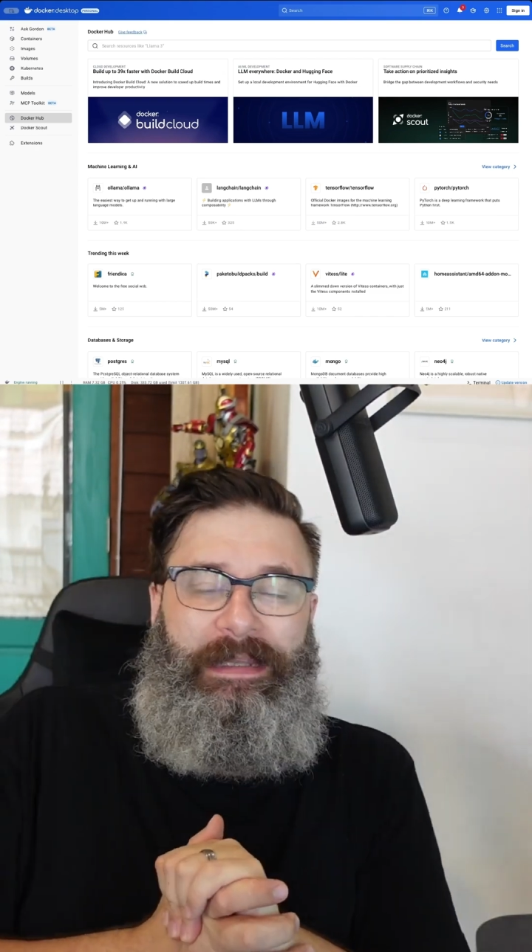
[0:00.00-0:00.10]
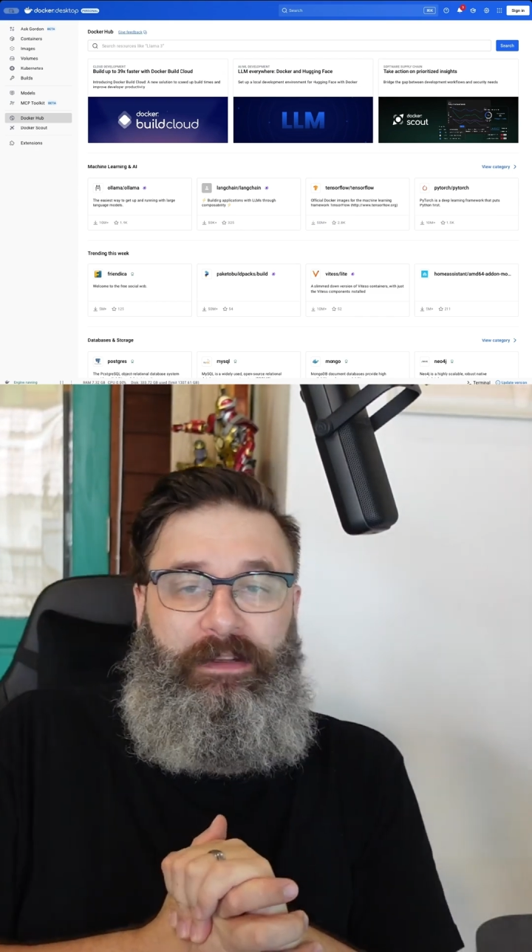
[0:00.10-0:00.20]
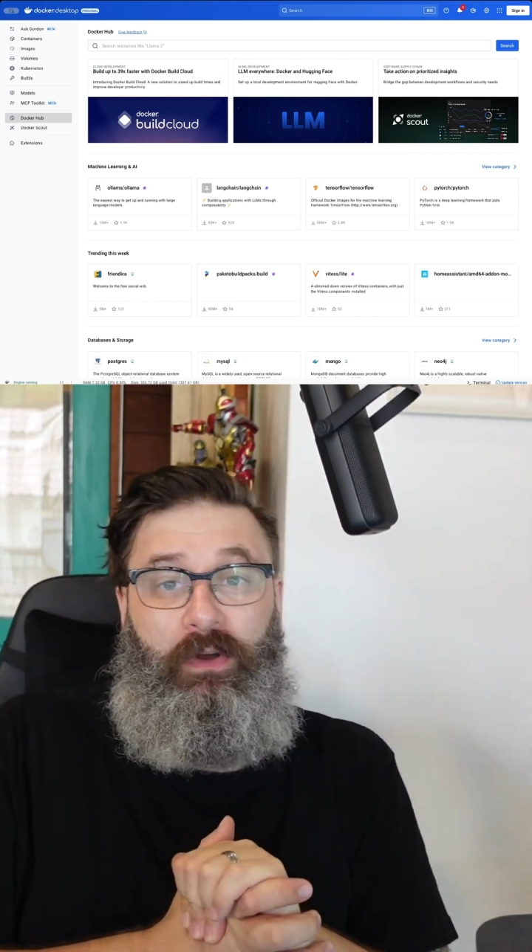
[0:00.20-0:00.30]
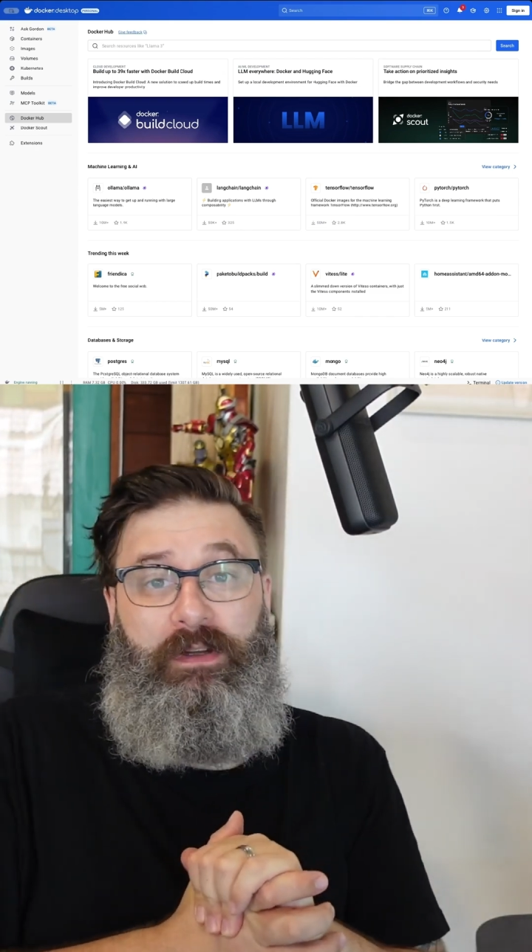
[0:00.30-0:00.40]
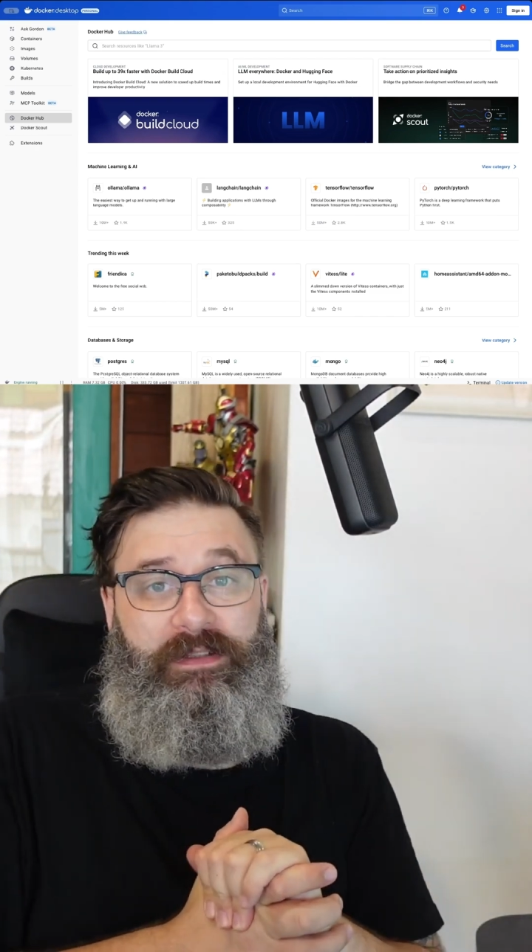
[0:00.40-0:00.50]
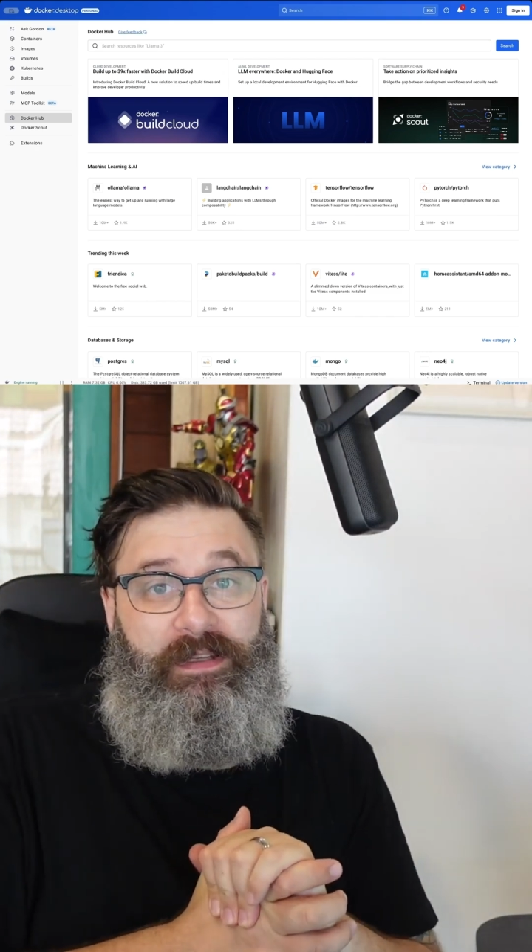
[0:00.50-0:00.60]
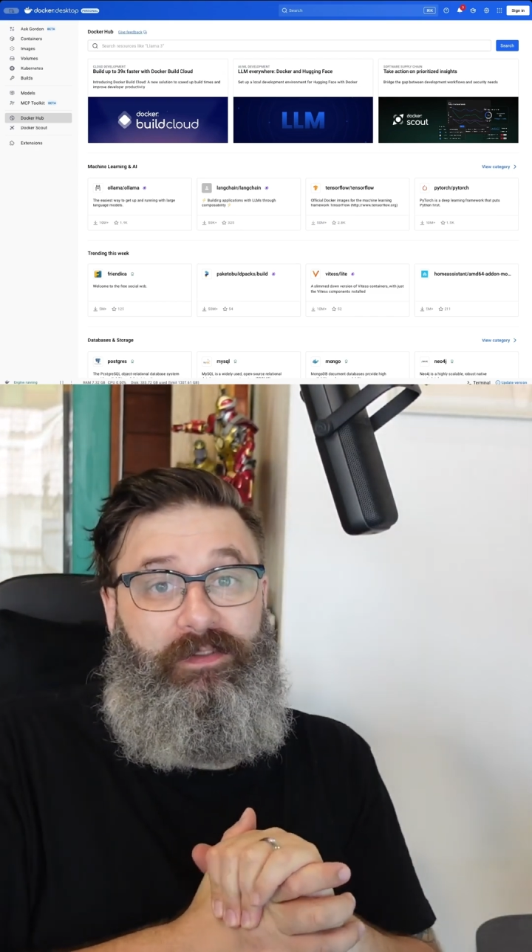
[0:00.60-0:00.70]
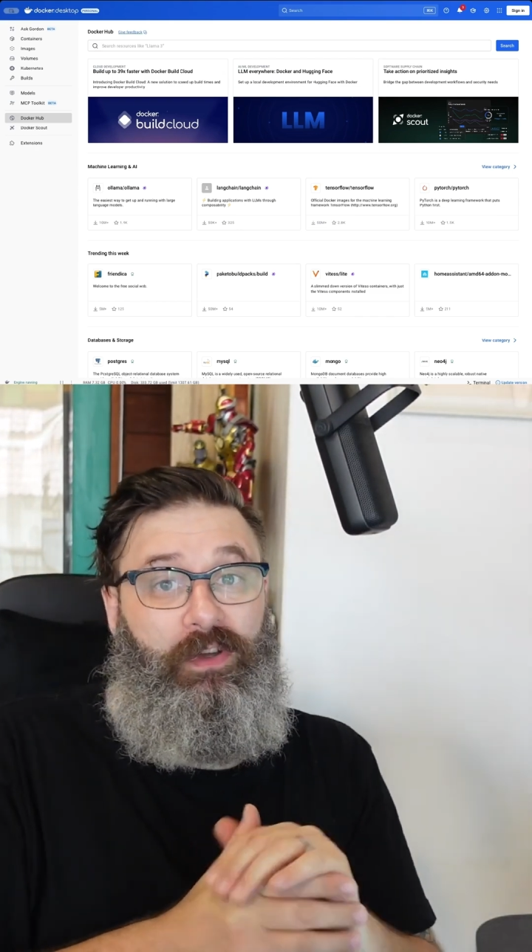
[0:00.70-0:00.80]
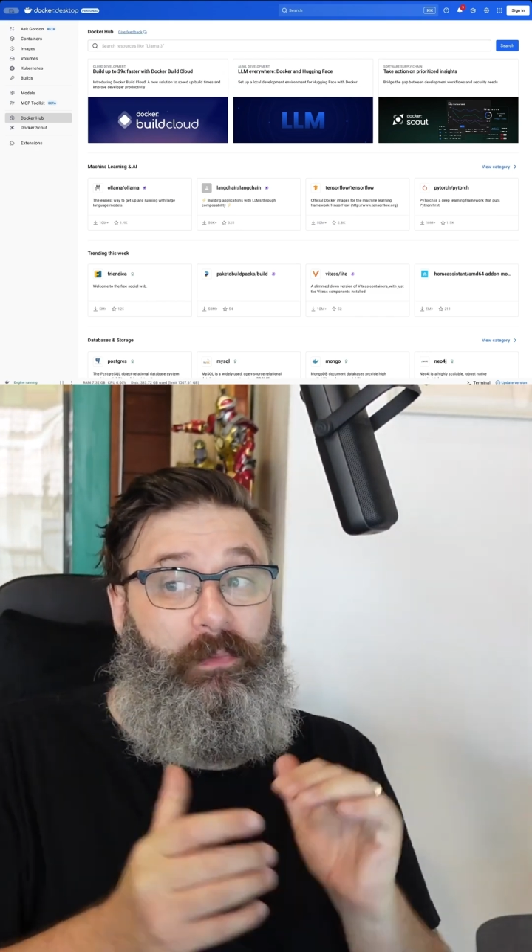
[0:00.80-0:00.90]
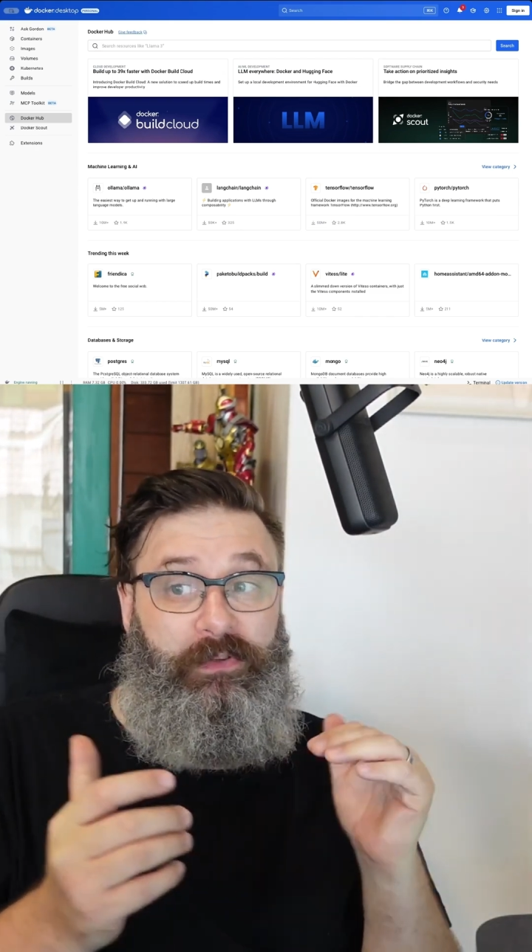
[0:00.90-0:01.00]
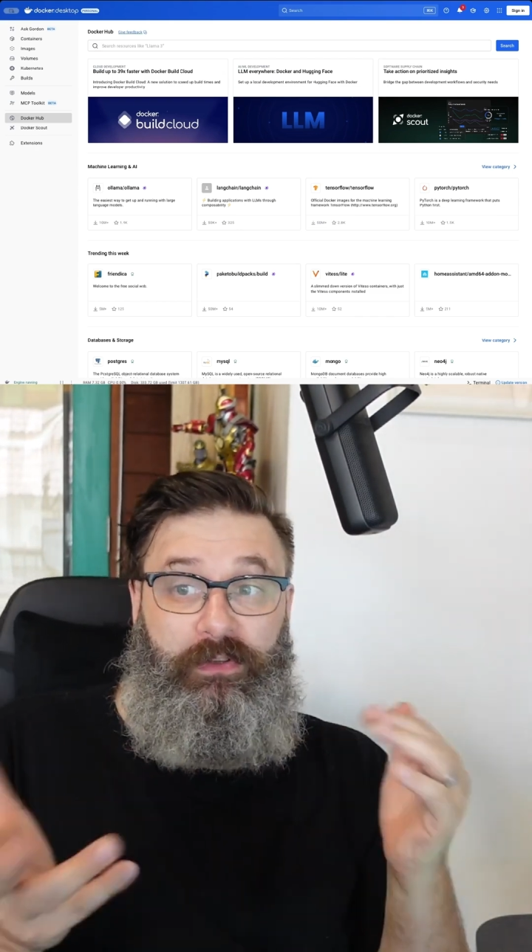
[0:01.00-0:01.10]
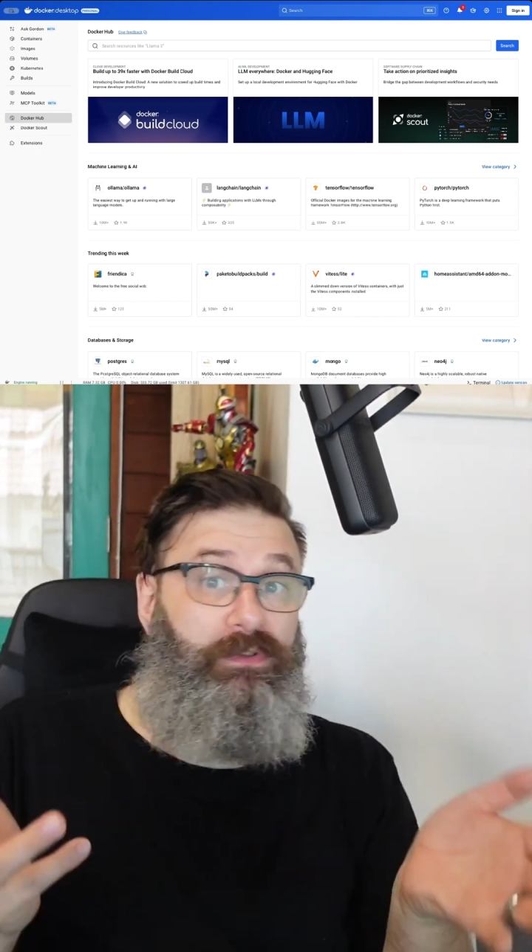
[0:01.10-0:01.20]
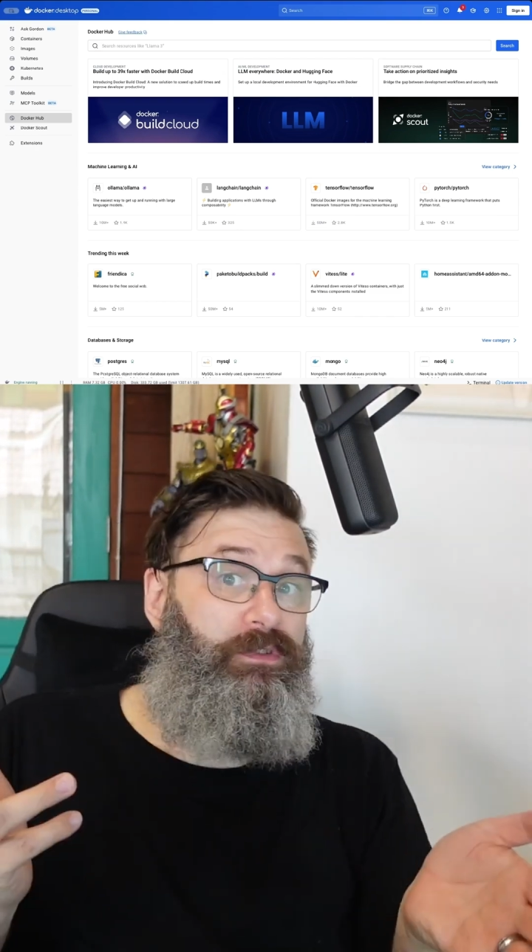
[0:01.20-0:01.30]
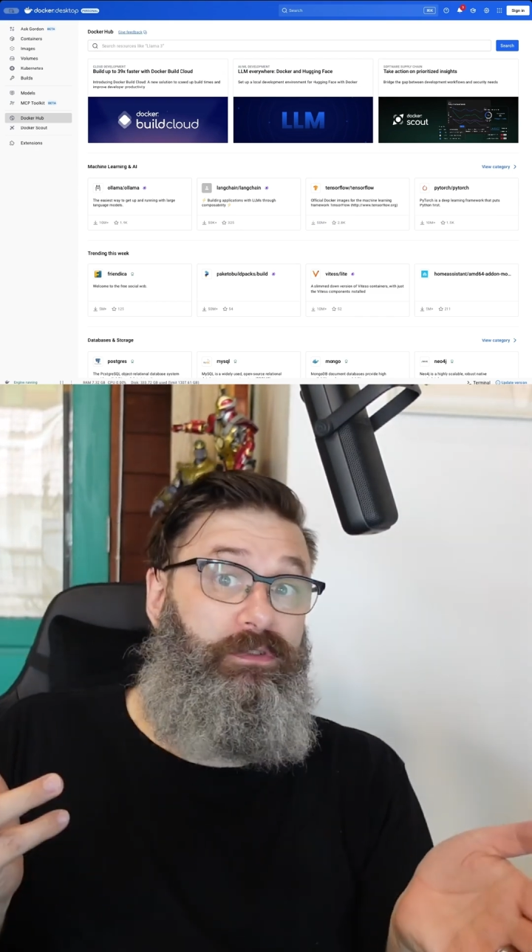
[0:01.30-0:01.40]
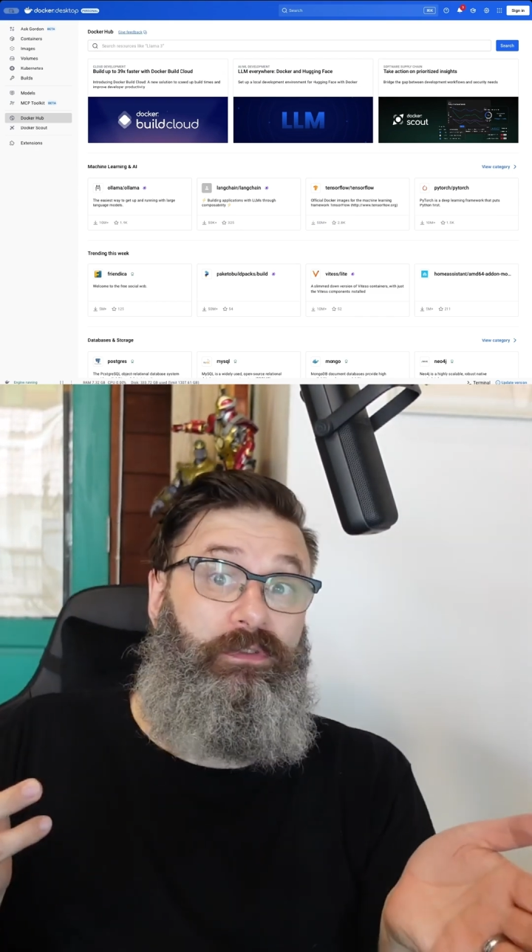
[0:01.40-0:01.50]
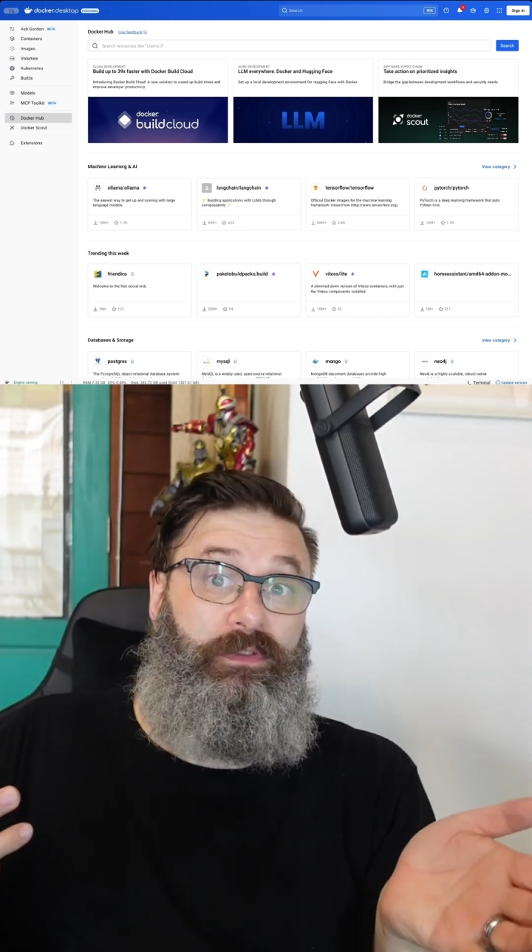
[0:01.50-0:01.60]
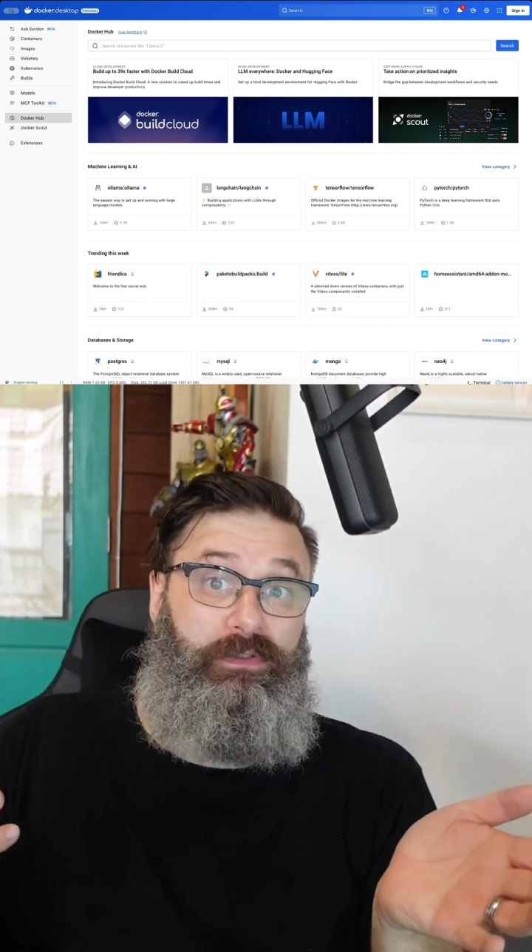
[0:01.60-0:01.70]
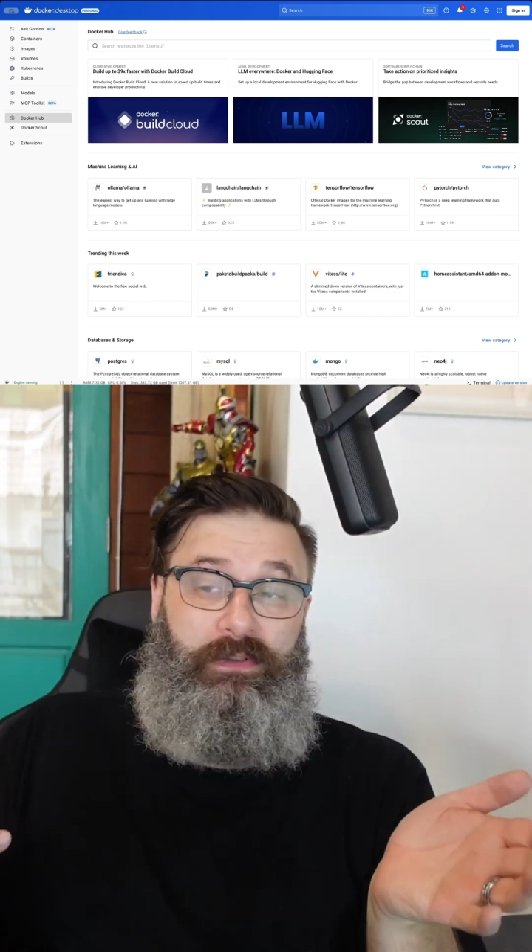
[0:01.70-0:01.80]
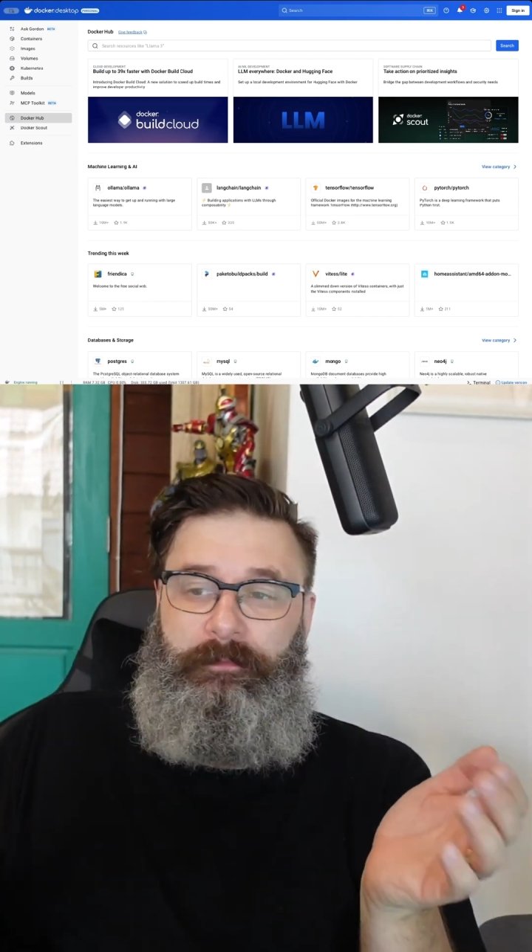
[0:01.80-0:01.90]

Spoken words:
in Docker Desktop so you can use it too.